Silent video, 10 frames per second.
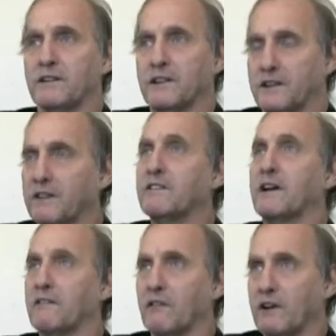They did
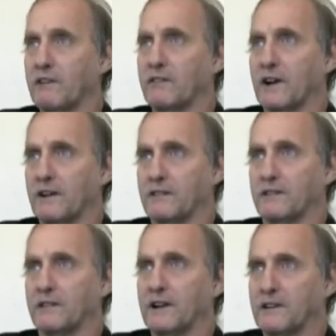become aware of it
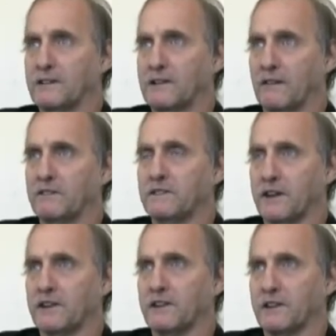at some
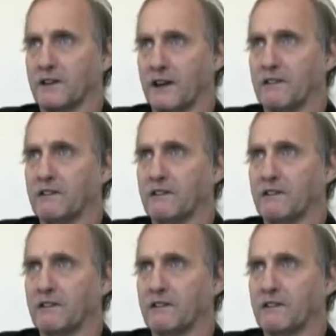stage of the game.